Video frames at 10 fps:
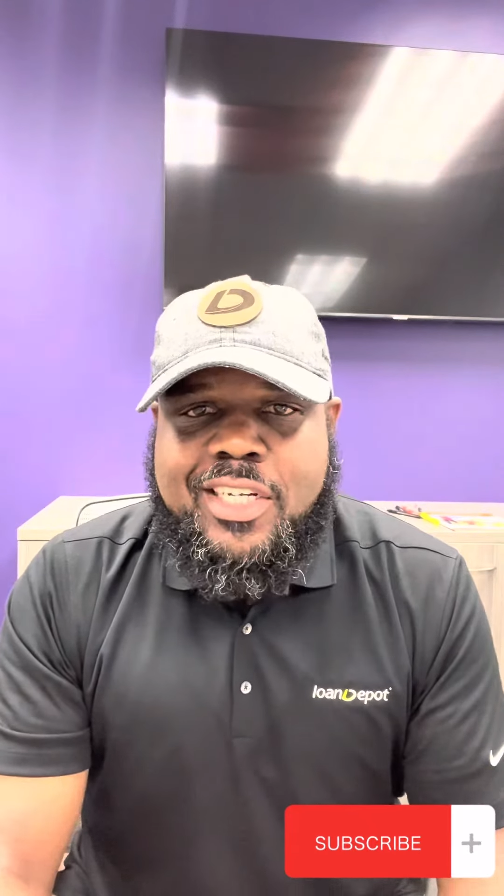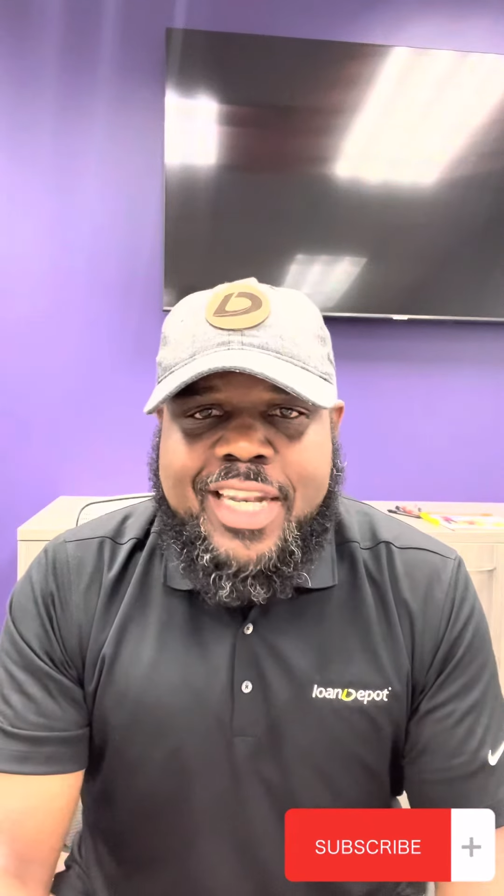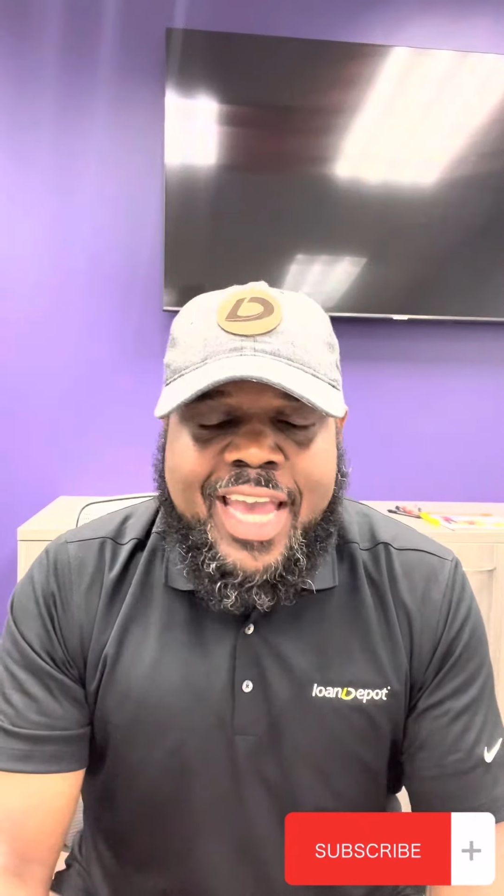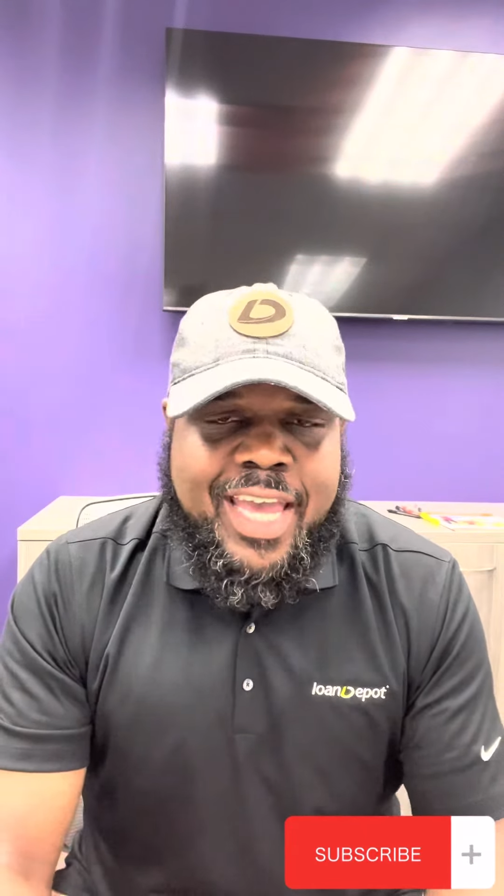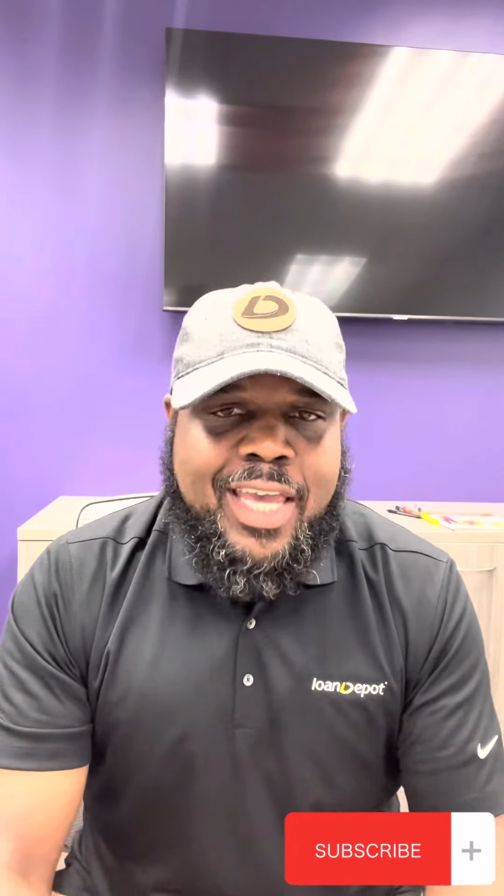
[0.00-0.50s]

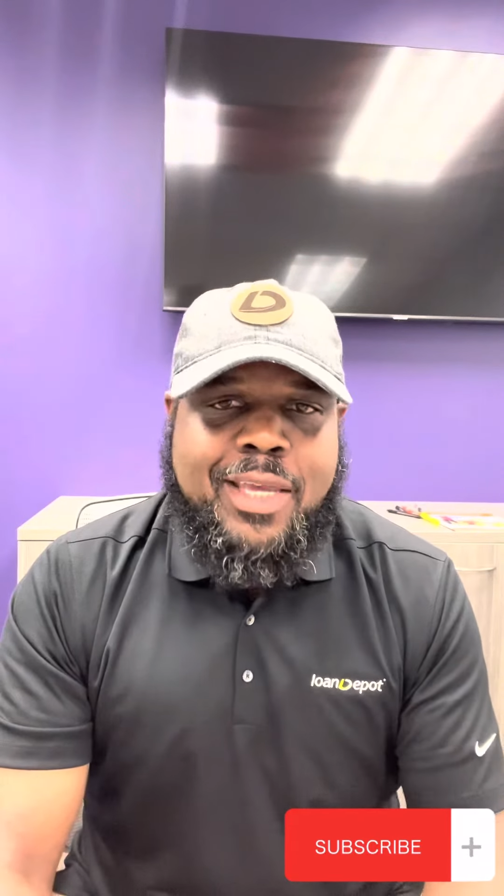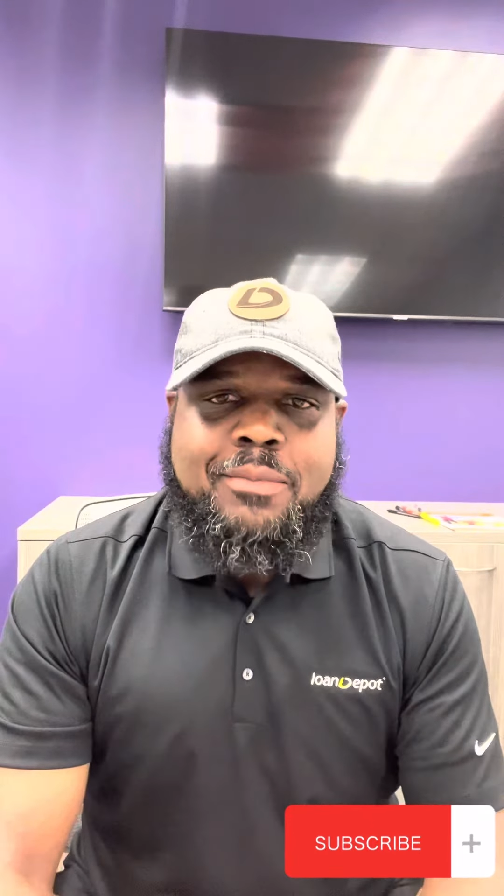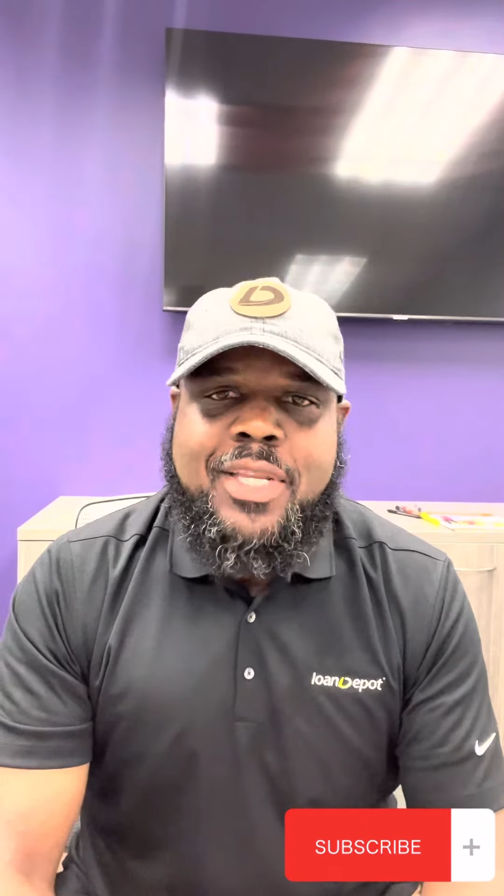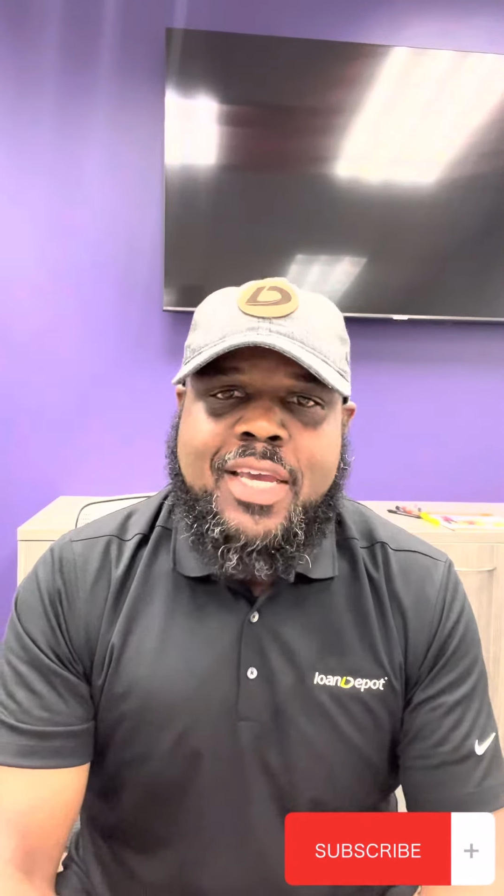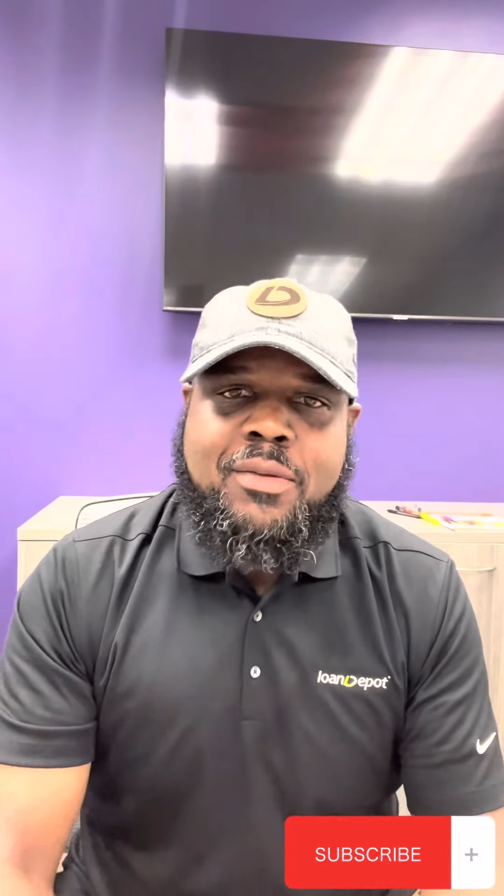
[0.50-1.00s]
name,
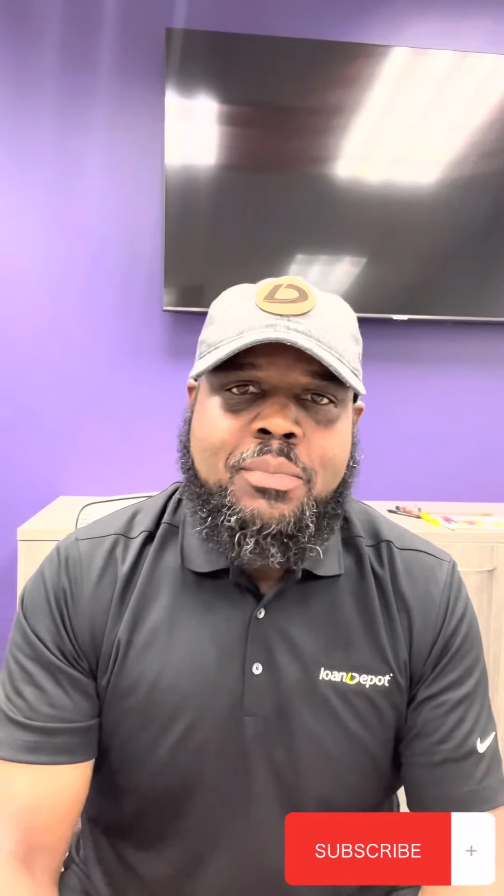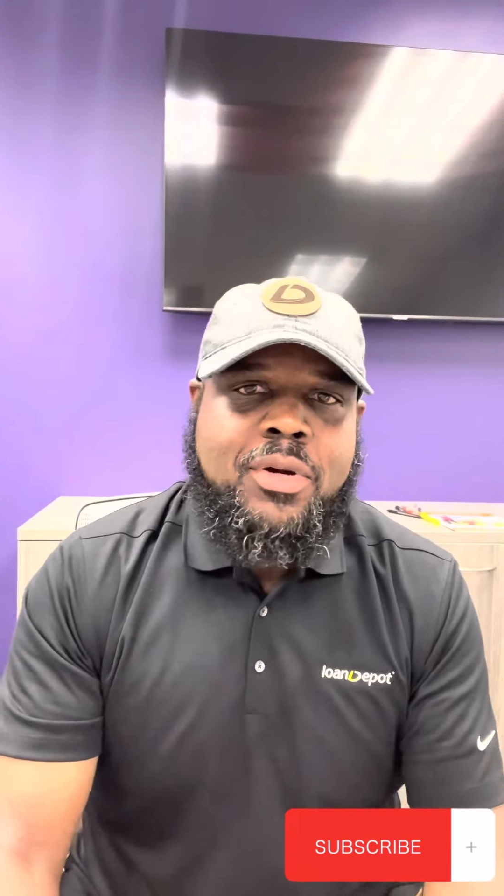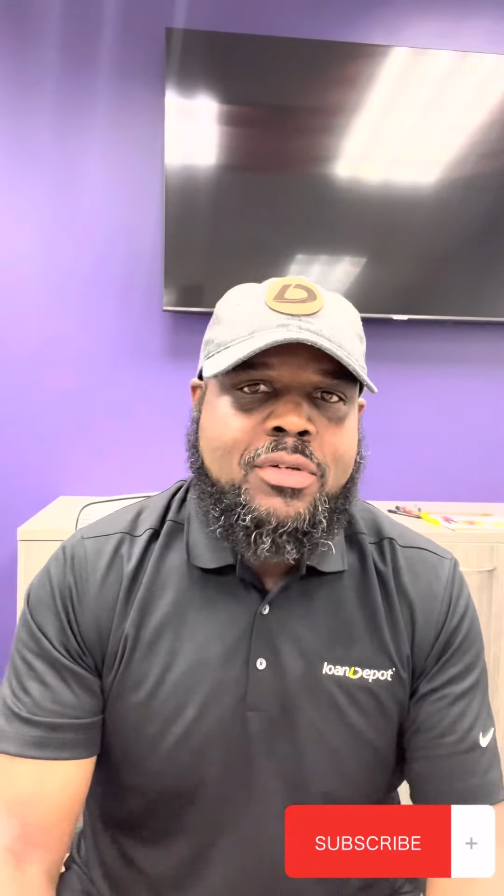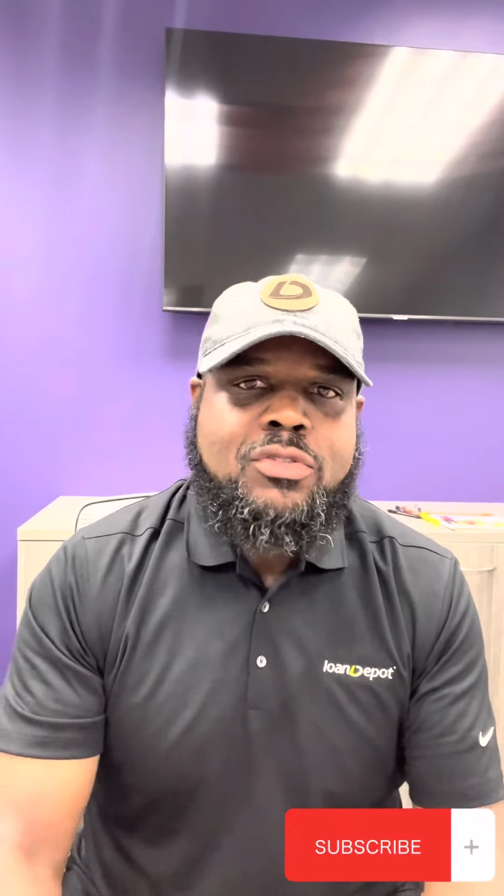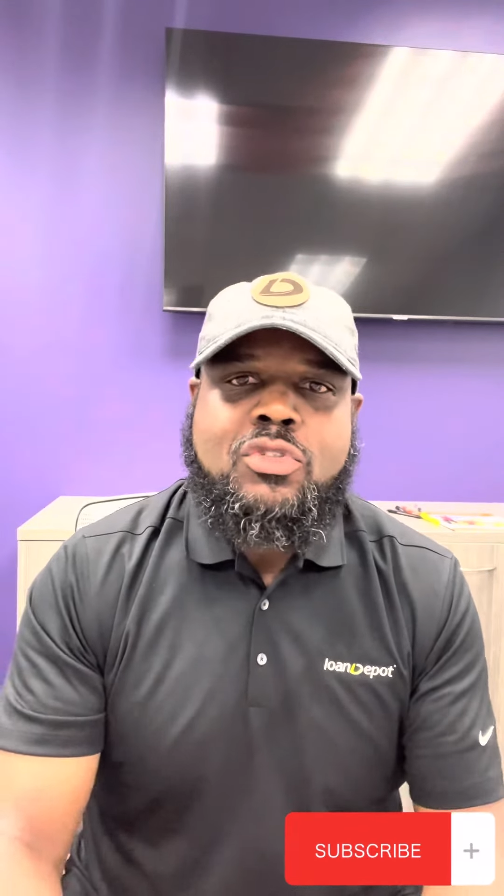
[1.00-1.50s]
date of
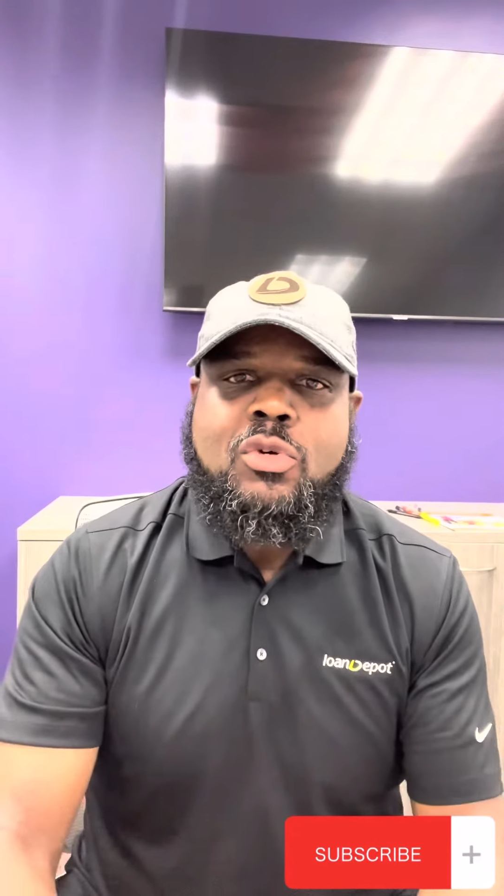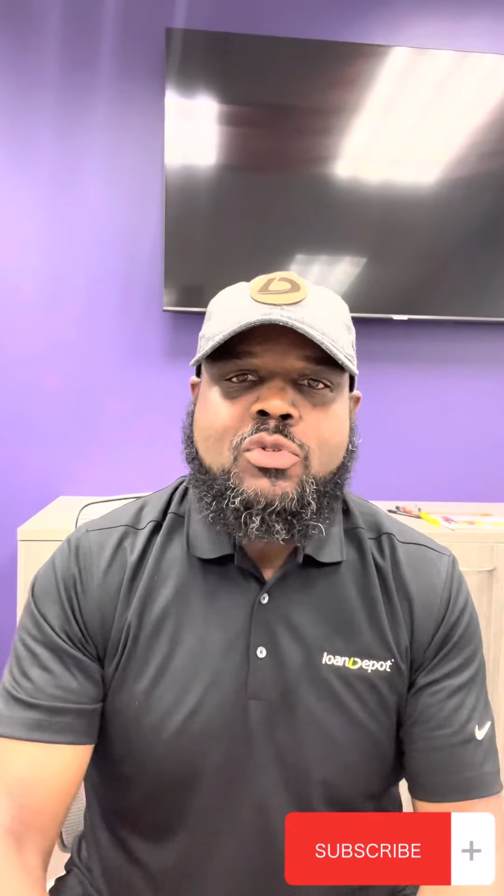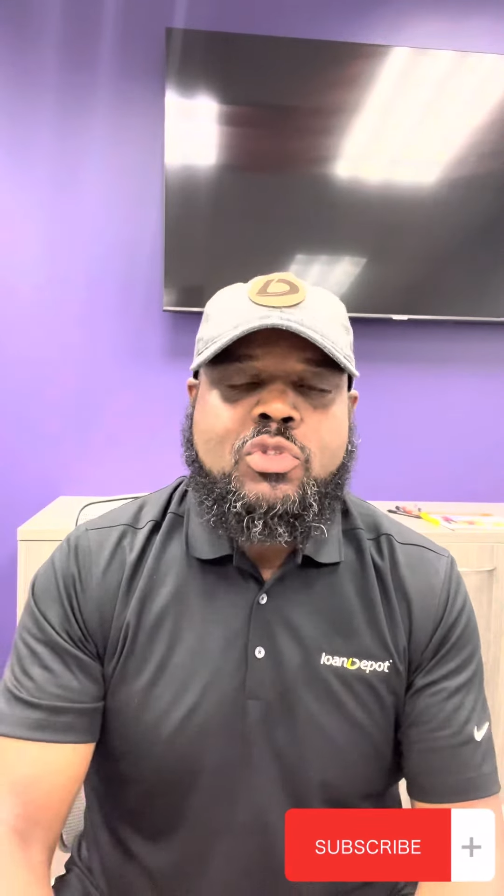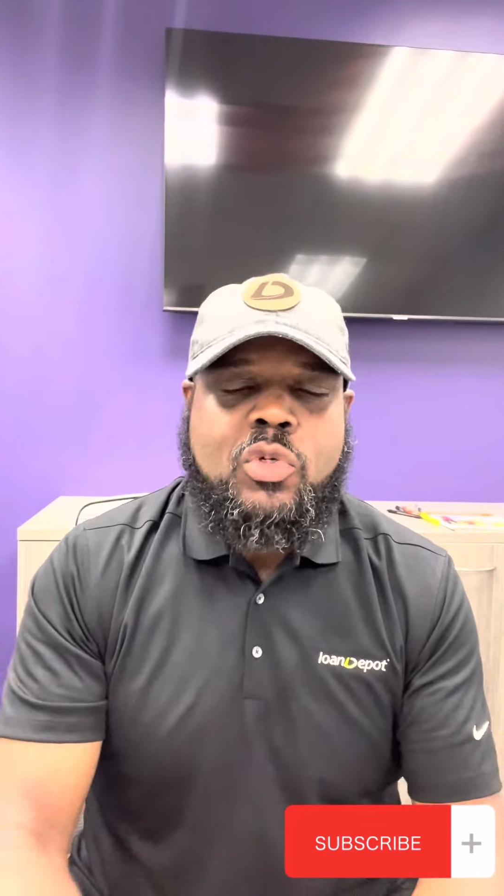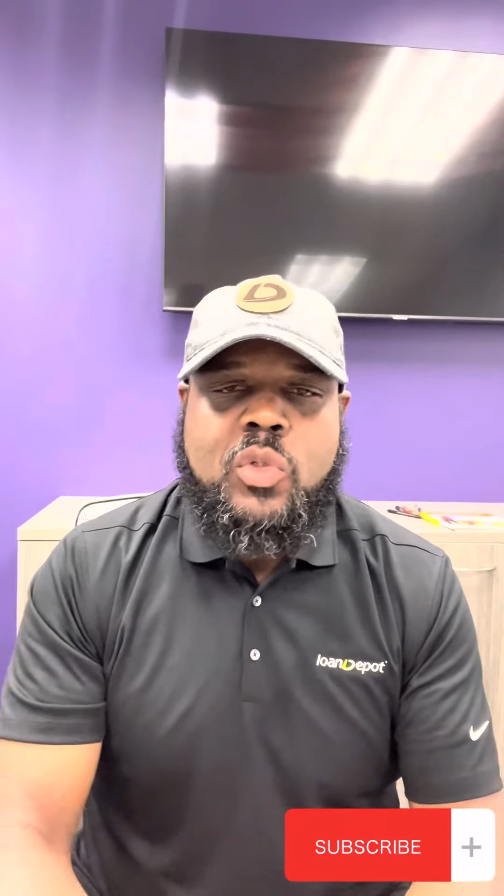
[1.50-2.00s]
birth,
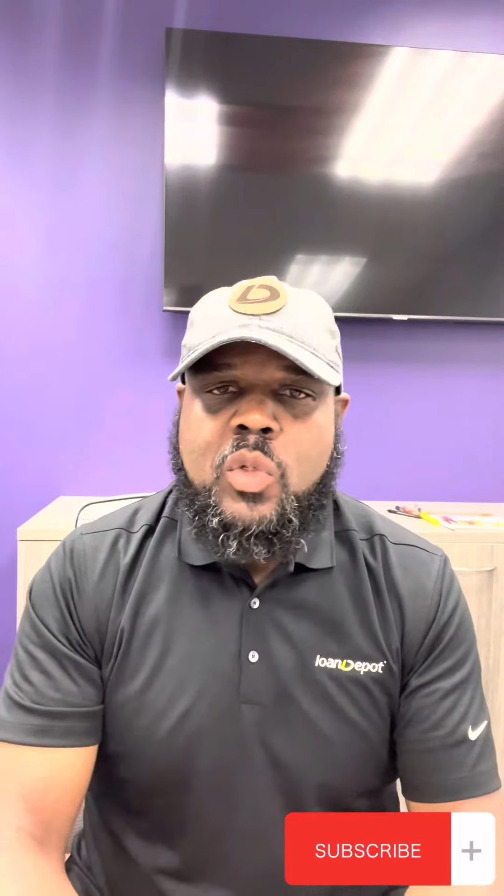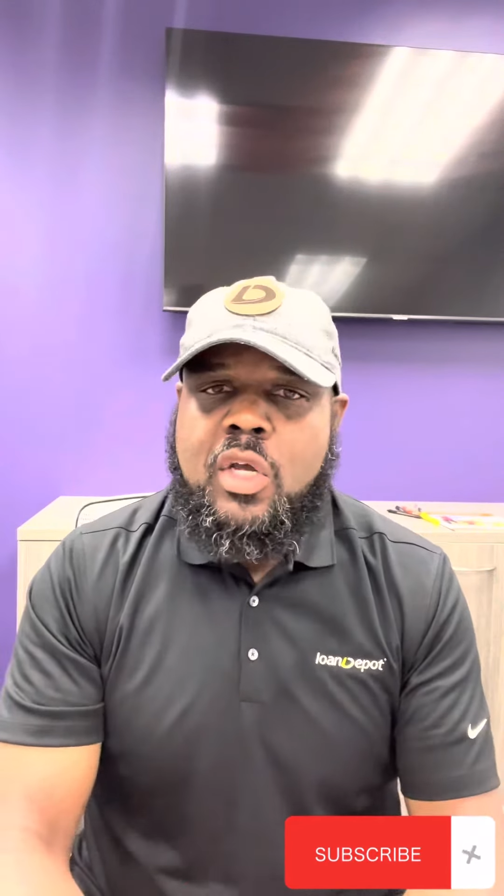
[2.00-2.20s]
social.